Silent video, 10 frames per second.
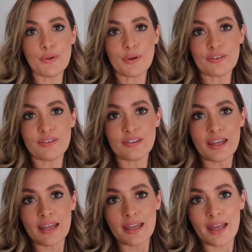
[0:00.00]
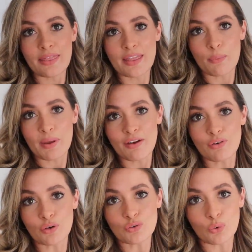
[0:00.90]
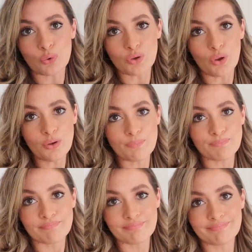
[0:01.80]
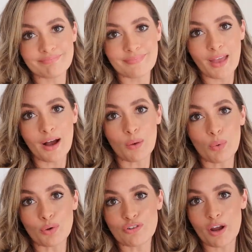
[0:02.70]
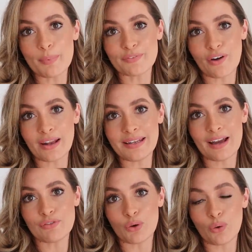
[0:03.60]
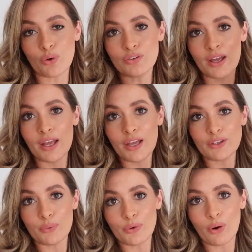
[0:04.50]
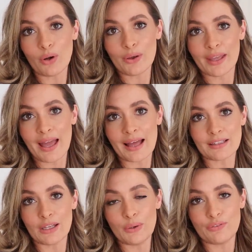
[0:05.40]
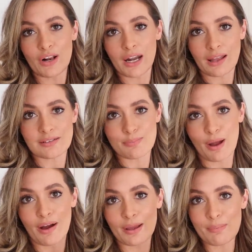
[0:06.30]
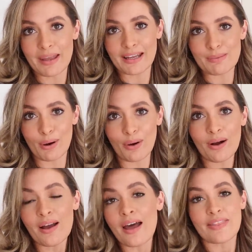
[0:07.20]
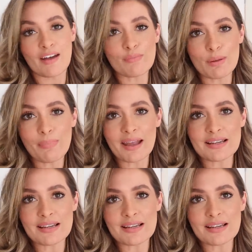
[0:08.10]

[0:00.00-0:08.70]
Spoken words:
You can see that we have got doors on. Our wardrobes finally have doors. You are not looking at a load of clutter behind me anymore. They haven't been